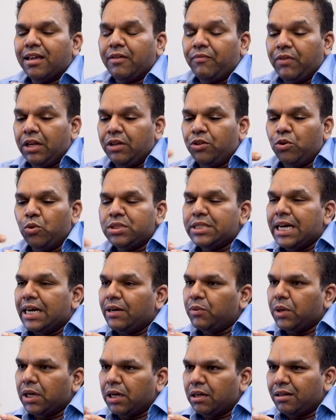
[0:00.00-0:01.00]
We'll use
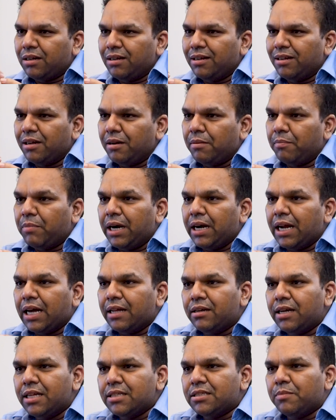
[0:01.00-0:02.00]
that work, but
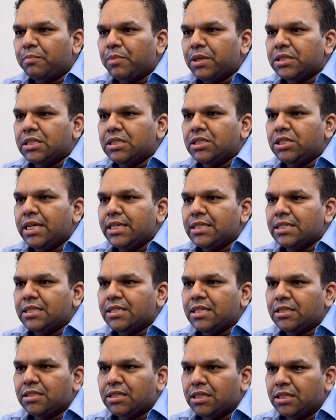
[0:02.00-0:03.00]
unless the person
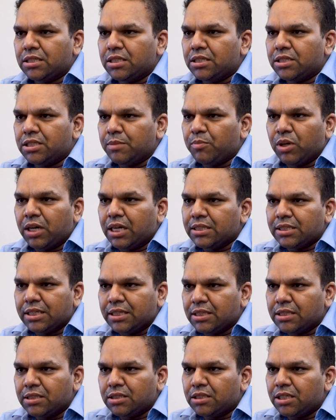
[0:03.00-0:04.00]
changes his citizenship or her
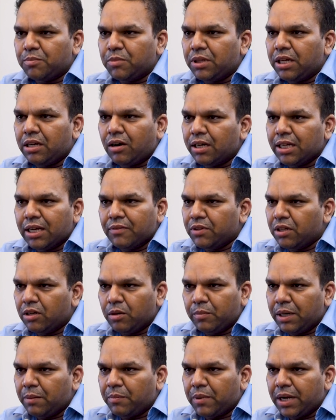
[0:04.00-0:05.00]
citizenship, they'll not give the
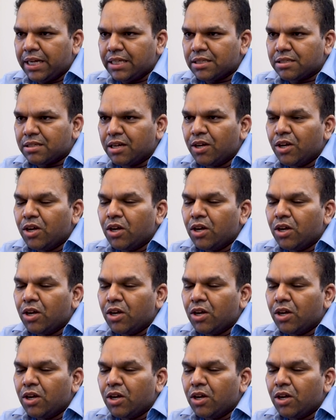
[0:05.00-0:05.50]
Nobel Prize.